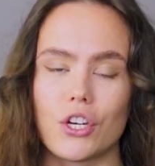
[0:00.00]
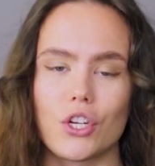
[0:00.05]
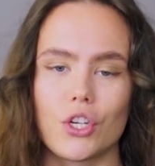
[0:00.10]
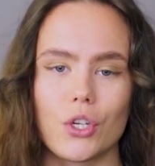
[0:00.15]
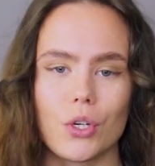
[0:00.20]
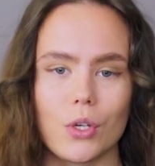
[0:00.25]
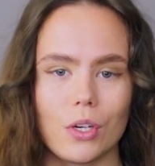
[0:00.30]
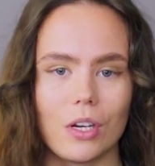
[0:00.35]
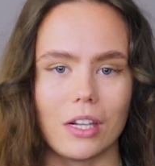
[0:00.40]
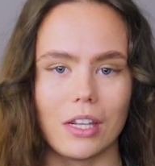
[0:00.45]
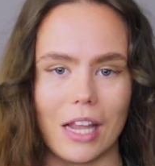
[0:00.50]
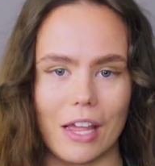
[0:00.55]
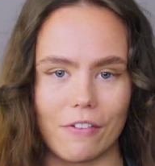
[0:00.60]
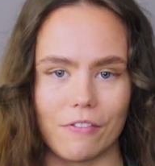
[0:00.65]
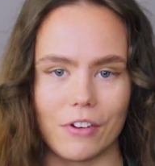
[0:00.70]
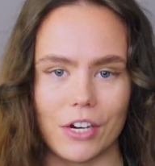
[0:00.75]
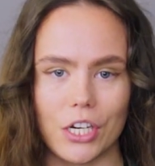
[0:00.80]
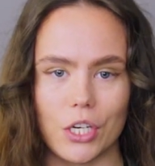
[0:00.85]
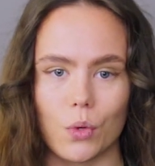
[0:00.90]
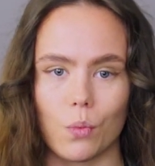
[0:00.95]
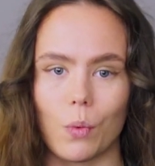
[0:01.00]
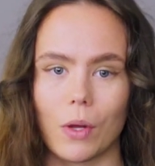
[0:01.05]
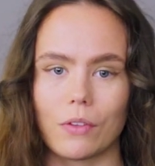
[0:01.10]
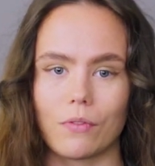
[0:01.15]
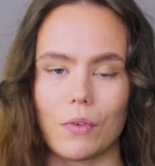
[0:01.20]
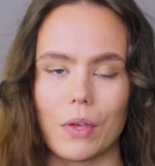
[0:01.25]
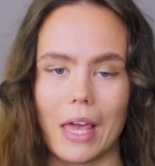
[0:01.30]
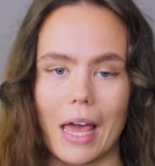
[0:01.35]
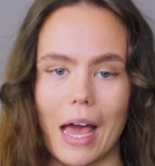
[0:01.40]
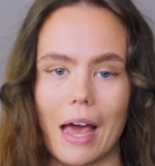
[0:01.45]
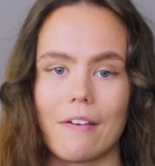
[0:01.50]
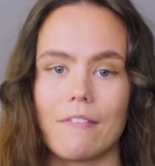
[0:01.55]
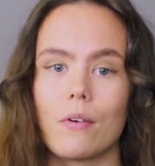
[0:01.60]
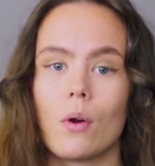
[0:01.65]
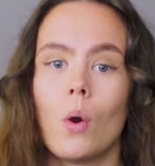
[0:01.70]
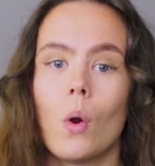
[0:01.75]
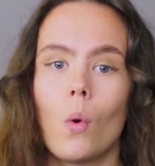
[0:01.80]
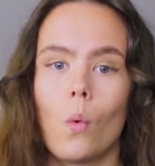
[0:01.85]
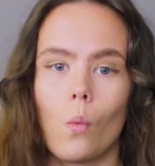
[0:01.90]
should leverage what we have